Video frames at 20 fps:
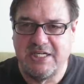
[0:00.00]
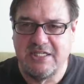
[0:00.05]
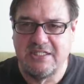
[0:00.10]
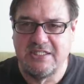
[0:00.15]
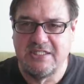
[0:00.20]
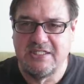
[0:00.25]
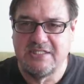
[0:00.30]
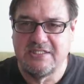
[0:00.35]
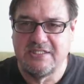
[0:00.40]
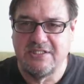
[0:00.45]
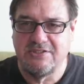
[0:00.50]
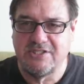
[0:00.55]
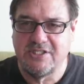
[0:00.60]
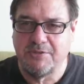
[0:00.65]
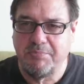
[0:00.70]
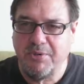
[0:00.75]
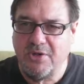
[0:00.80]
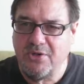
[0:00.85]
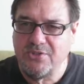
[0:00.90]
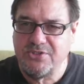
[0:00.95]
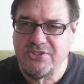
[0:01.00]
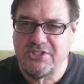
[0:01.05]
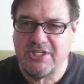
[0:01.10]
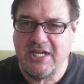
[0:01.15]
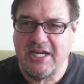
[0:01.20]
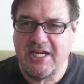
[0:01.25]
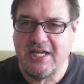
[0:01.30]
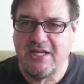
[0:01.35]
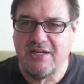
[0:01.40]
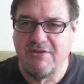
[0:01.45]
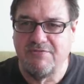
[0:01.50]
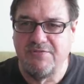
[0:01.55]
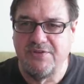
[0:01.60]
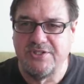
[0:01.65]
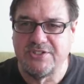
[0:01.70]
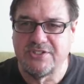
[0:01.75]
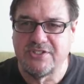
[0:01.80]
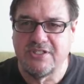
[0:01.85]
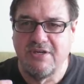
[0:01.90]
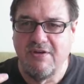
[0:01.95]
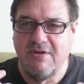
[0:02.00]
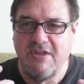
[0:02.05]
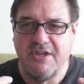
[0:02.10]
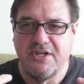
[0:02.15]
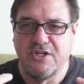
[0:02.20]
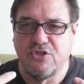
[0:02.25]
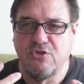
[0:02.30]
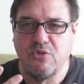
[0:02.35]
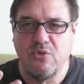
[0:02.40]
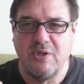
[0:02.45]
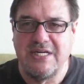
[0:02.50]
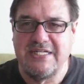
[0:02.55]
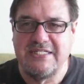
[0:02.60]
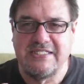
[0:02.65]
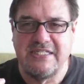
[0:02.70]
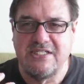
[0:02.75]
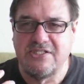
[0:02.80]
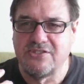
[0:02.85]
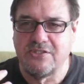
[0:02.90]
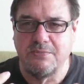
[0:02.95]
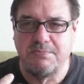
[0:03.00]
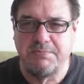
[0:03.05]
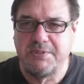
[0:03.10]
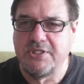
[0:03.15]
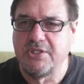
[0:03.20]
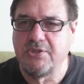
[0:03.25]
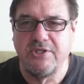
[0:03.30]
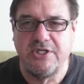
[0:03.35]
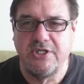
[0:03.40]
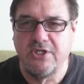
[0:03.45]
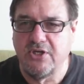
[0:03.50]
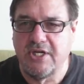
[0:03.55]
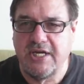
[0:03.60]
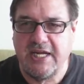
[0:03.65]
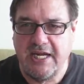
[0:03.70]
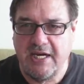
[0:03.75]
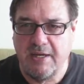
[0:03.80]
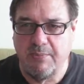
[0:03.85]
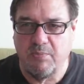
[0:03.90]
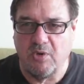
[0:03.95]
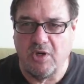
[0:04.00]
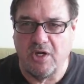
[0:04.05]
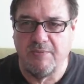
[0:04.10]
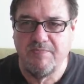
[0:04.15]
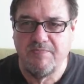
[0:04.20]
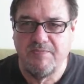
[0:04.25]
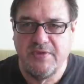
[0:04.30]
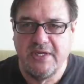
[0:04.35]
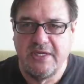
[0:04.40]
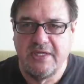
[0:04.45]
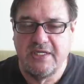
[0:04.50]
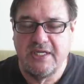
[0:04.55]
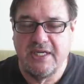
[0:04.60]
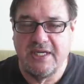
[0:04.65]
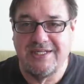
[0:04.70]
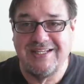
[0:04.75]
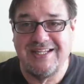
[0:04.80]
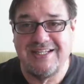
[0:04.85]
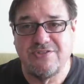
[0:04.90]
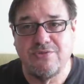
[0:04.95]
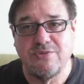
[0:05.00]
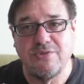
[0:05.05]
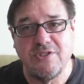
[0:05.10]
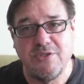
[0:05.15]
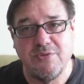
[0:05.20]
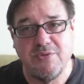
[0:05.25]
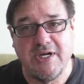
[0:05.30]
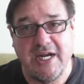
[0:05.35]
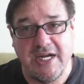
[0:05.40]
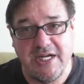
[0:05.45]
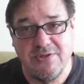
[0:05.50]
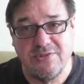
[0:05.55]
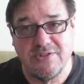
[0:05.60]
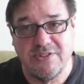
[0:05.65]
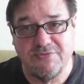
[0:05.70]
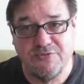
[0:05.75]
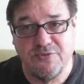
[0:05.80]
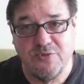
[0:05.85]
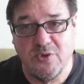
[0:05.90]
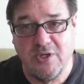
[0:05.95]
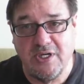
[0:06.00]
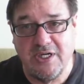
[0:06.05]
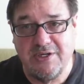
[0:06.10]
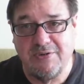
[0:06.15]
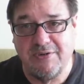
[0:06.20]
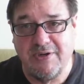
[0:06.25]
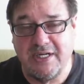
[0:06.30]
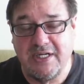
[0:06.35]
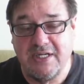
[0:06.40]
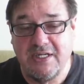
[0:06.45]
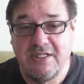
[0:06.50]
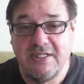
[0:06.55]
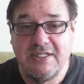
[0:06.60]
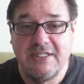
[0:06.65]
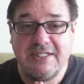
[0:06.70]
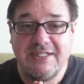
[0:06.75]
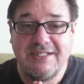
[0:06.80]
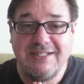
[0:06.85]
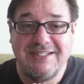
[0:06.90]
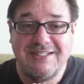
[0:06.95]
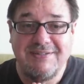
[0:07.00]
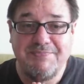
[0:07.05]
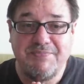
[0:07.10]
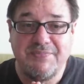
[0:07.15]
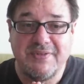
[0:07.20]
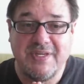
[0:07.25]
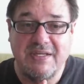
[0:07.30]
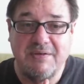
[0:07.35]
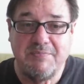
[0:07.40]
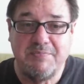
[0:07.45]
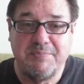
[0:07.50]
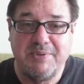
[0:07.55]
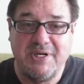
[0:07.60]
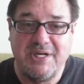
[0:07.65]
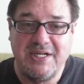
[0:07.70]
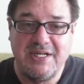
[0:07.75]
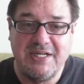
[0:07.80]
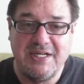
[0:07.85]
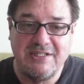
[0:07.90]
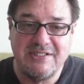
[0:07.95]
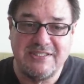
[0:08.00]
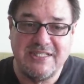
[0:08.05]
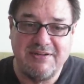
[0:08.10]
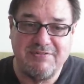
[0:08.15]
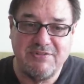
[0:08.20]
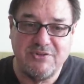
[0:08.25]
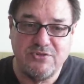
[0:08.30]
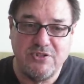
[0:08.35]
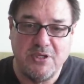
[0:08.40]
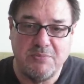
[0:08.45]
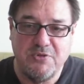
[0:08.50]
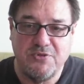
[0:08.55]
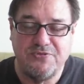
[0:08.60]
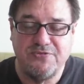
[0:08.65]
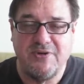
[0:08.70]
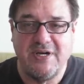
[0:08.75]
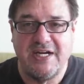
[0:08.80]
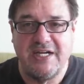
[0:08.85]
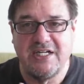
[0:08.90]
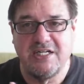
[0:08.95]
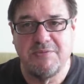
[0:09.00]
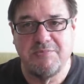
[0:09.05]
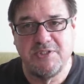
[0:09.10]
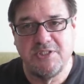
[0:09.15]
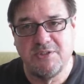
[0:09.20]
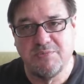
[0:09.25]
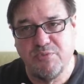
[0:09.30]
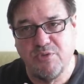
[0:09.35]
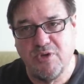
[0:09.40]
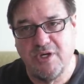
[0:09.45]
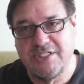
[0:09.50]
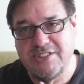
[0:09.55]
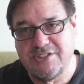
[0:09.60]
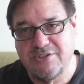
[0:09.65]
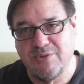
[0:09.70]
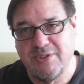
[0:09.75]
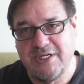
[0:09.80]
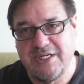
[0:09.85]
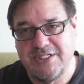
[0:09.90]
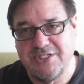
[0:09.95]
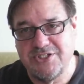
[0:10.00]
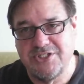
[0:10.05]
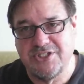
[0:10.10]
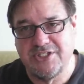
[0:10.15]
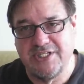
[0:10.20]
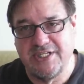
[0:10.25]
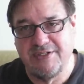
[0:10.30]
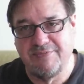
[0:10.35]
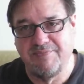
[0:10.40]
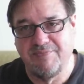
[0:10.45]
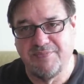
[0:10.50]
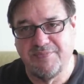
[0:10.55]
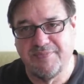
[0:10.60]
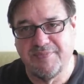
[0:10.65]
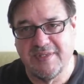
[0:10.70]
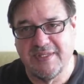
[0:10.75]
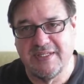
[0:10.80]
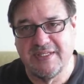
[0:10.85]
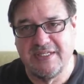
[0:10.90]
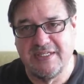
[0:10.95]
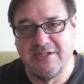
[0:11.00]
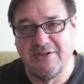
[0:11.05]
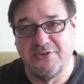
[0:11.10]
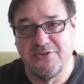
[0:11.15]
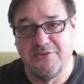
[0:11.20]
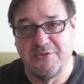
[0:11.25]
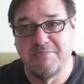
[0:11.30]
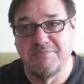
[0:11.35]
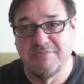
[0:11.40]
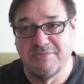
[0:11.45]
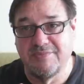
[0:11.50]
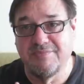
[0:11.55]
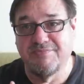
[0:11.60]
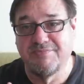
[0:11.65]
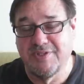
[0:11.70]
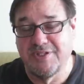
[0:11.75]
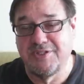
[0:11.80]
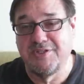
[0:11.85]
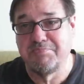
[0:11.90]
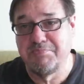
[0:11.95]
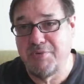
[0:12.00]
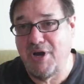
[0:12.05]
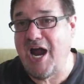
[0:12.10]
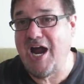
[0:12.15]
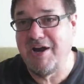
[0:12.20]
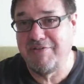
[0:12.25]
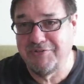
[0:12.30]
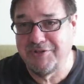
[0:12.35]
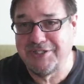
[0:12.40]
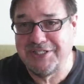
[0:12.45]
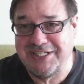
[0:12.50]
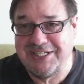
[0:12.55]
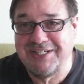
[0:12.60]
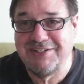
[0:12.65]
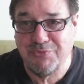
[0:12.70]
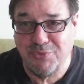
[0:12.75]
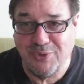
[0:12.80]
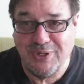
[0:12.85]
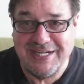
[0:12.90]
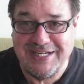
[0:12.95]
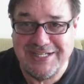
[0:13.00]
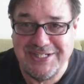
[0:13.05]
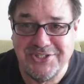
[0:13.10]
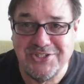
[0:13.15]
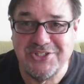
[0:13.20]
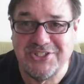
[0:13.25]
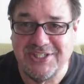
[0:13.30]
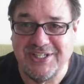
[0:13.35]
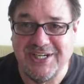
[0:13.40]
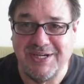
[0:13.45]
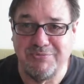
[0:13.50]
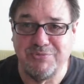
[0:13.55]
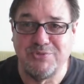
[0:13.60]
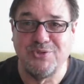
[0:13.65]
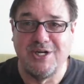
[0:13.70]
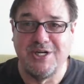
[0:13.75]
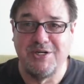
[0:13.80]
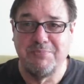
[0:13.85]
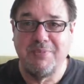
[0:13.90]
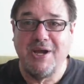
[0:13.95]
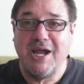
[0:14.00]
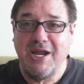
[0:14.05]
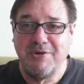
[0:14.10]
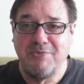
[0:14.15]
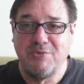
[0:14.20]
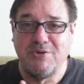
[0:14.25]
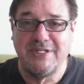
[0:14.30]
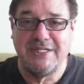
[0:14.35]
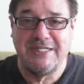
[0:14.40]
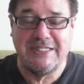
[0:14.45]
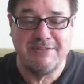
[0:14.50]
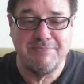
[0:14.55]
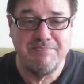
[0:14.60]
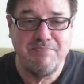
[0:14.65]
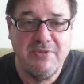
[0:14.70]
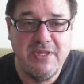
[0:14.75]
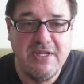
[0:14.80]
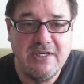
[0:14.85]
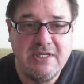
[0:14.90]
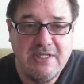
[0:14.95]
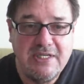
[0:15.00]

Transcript: because they're supposed to have this crazy superior camera. And that's really what I use it for anyway. But I was having trouble finding them in the price range that, you know, the, the poverty range that I'm trying to buy one in.